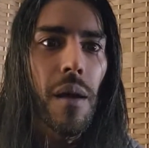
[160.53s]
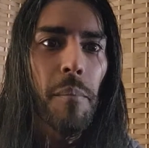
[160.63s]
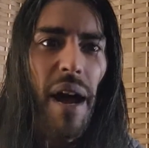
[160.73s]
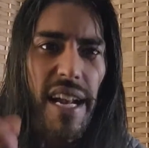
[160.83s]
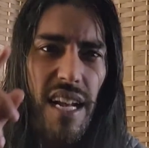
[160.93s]

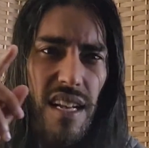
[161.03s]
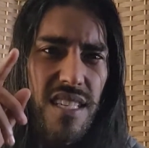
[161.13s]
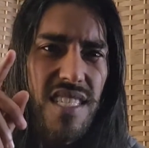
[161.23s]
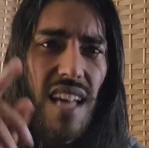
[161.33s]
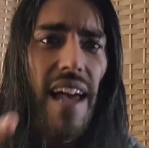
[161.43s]
By
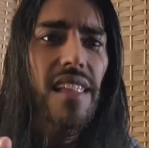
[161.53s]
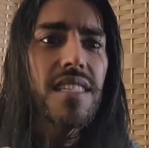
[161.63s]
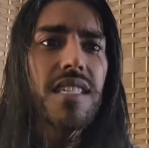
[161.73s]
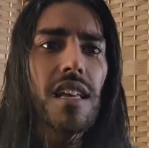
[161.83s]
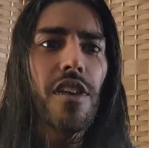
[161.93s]

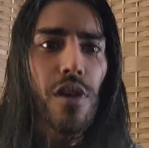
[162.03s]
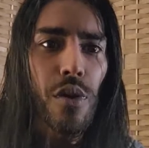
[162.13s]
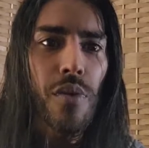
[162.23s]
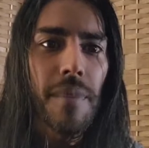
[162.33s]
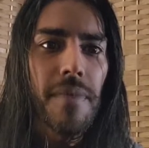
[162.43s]
silencing
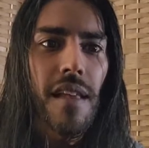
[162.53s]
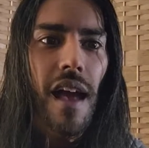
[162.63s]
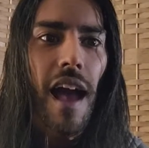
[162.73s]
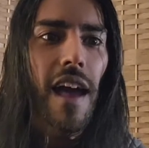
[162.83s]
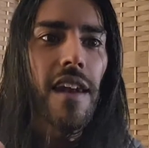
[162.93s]
you
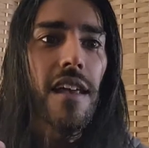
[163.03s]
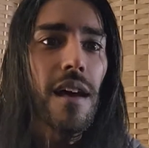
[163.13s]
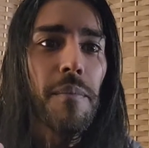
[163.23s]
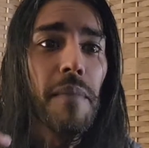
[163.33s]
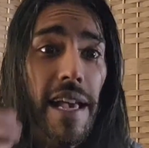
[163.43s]
and
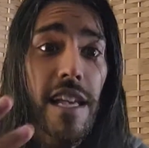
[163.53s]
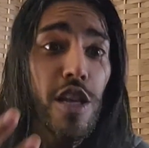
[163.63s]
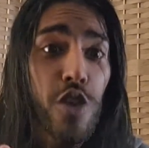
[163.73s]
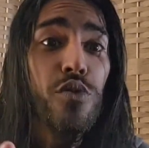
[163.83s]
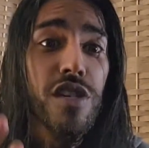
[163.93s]
making
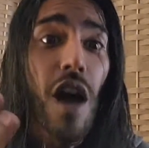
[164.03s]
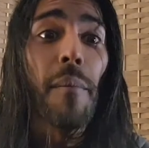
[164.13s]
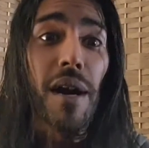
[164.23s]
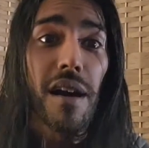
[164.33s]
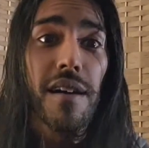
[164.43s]
you
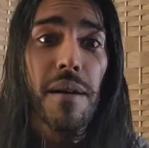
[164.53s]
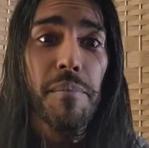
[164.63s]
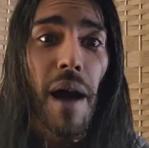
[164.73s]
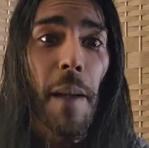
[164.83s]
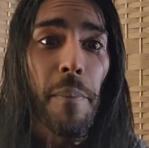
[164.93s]
dumber,
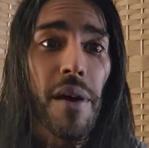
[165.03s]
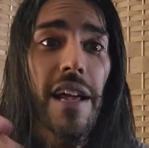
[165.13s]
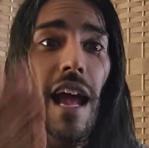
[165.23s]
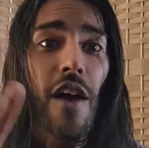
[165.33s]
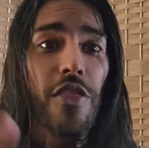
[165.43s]
by putting
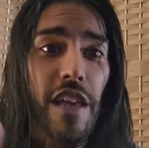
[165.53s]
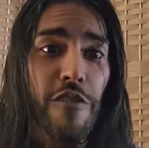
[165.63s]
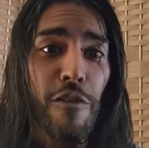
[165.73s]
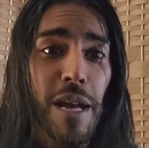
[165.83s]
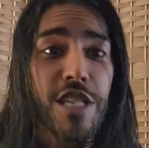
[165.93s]
out the
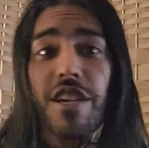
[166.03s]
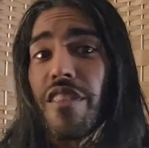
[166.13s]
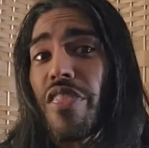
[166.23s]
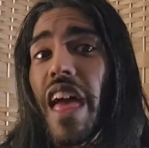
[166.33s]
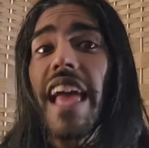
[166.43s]
information
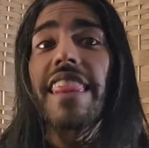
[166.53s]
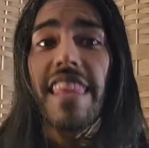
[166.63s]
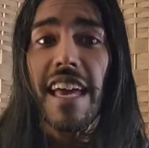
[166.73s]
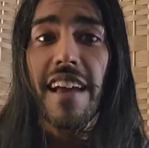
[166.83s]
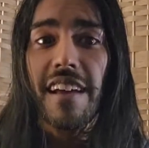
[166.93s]
they
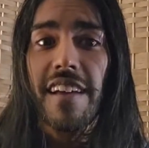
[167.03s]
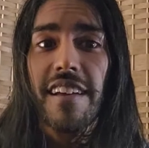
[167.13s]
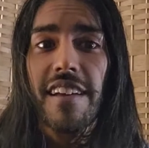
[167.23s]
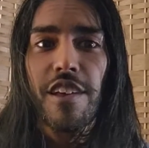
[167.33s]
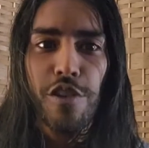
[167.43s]
think
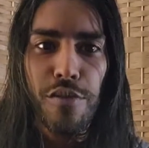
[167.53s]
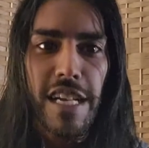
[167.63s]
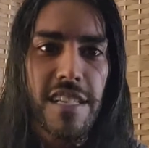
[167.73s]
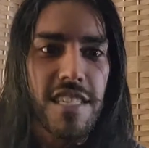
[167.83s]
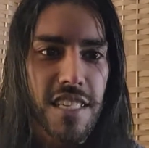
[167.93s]
you need
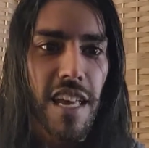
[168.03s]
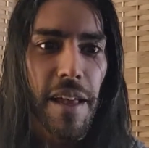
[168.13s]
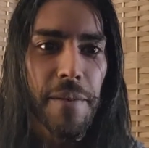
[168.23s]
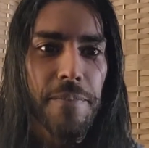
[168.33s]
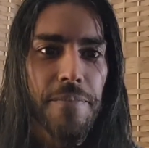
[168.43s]
to see.
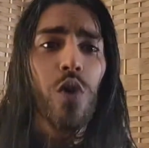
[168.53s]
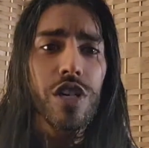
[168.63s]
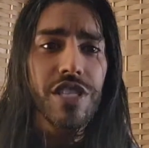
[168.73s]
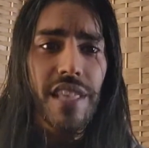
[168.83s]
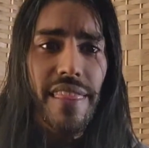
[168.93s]
Worse
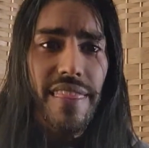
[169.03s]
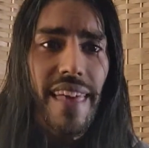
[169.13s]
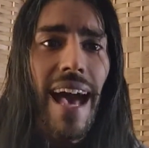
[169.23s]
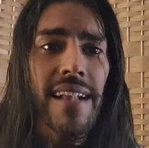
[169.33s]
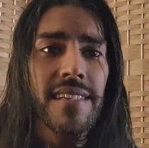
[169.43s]
than
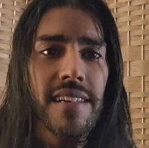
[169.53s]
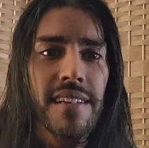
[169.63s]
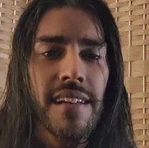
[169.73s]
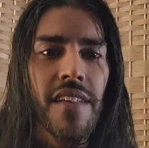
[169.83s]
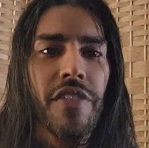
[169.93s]
that,
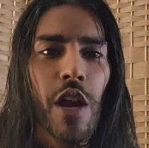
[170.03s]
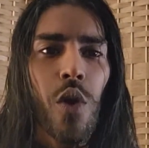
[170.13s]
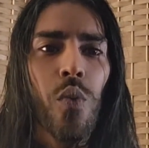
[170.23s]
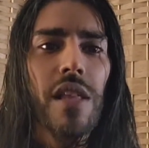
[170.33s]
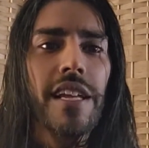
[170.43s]
they are
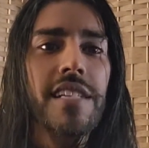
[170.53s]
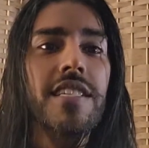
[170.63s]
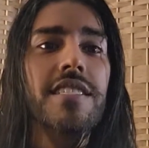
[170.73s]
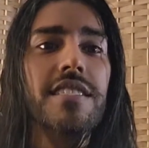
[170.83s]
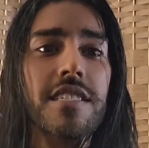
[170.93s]
willing to
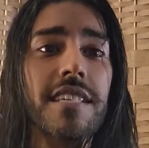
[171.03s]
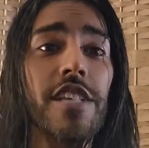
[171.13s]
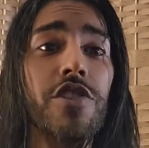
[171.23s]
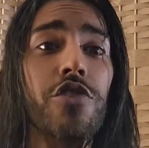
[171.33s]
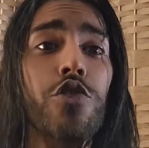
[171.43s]

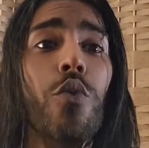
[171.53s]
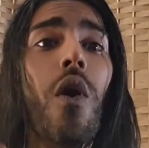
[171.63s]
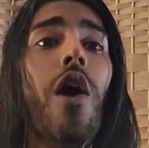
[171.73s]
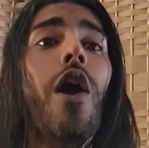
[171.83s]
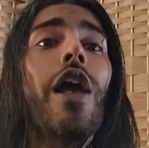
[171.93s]
censor you
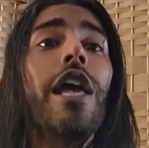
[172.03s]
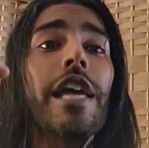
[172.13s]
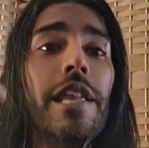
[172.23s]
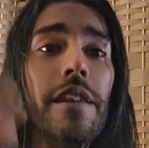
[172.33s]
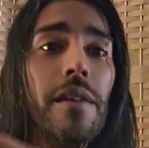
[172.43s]

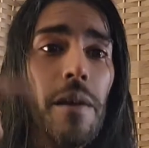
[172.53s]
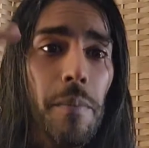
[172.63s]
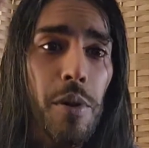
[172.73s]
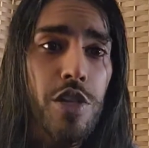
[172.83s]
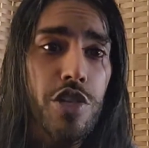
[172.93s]
in
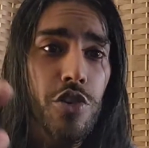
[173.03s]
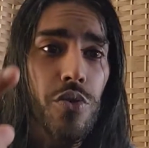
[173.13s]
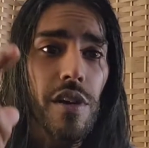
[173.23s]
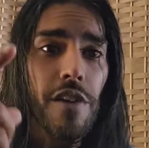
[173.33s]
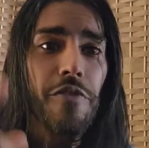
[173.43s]
pursuit
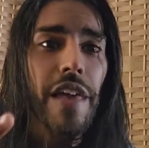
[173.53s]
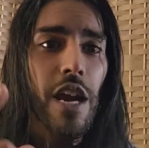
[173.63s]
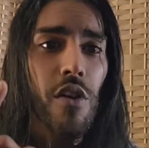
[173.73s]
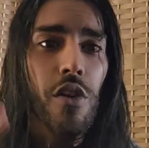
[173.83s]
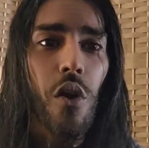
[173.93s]
of
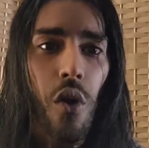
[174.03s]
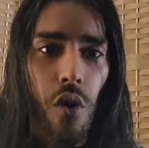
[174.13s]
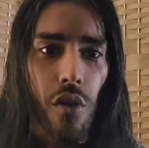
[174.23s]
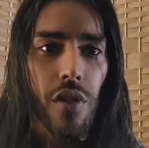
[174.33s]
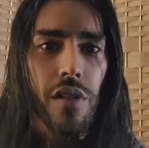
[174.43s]
their
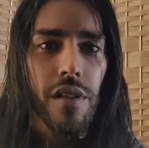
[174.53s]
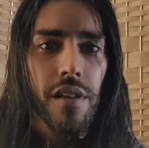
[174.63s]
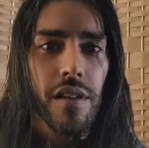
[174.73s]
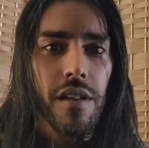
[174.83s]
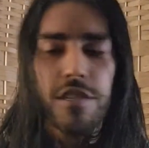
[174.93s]
goal.
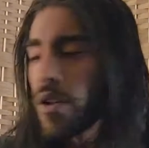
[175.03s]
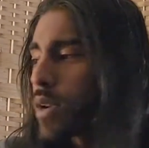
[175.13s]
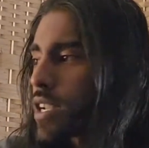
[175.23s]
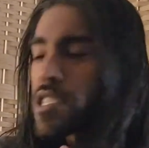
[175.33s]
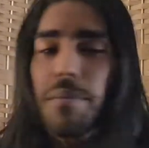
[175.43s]
So it
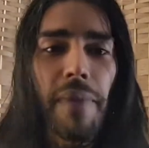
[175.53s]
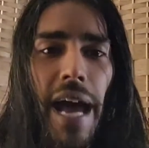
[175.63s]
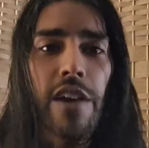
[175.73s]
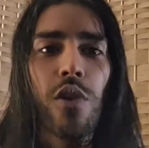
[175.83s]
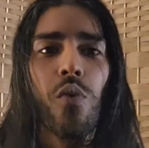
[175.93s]
doesn't
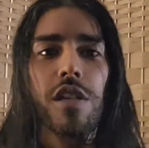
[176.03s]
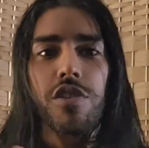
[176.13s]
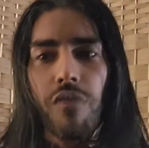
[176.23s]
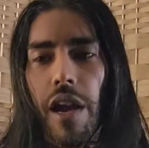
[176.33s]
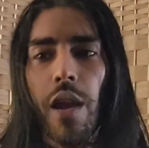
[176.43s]
matter what's
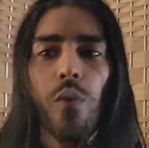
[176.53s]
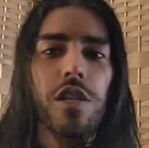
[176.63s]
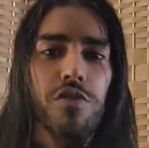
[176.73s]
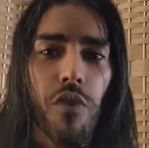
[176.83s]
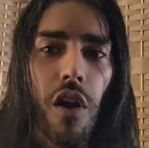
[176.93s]
right, what's
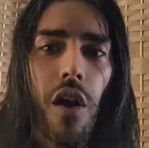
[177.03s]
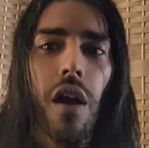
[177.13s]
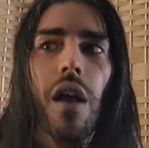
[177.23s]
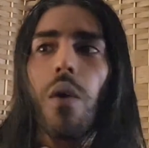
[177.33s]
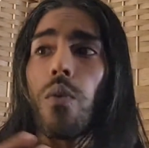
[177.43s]
wrong,
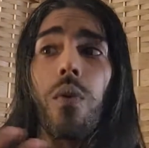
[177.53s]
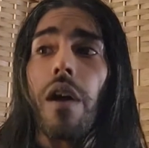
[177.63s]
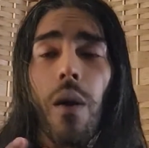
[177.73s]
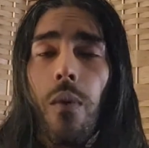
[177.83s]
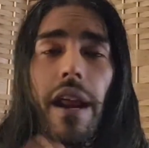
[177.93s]
wh-
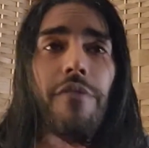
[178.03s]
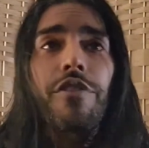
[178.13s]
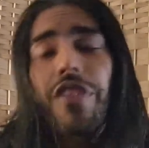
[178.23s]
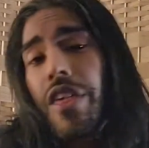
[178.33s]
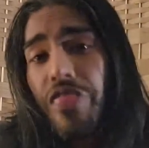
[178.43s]
whatever
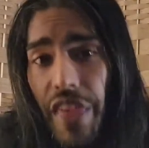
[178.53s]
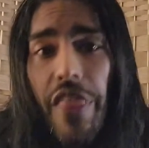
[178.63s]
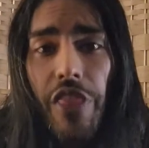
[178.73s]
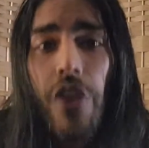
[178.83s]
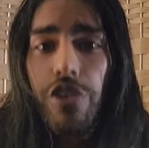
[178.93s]
they think
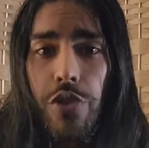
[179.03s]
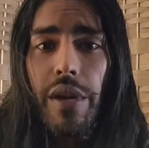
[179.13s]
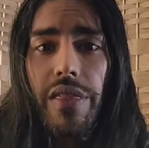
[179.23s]
they're doing.